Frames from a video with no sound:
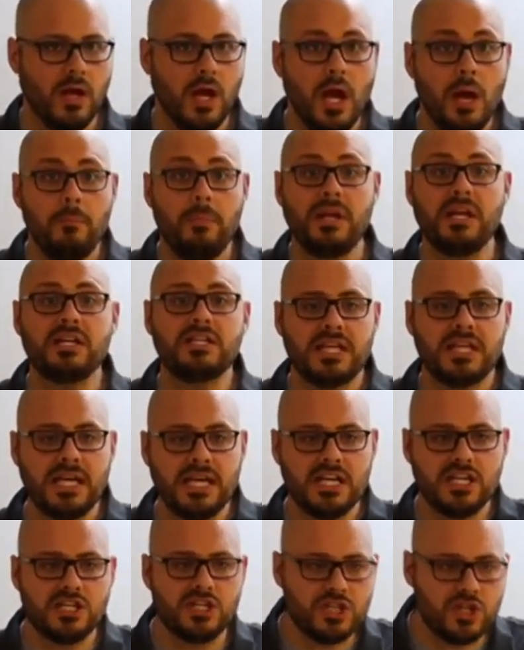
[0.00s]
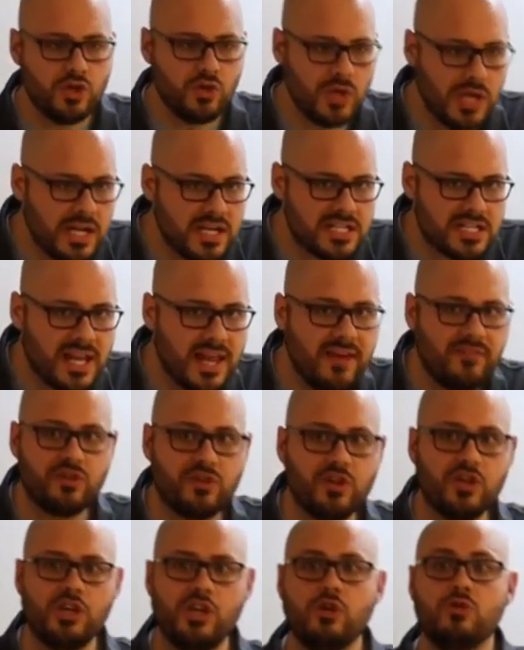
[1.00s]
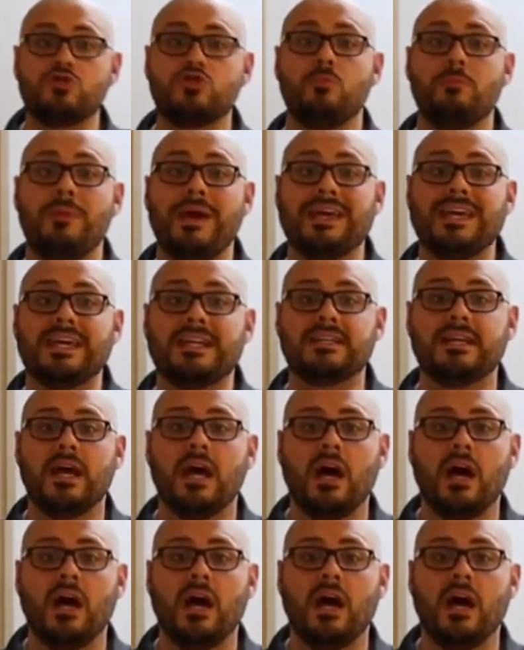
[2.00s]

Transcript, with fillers: But it's it is to it is left to you to make it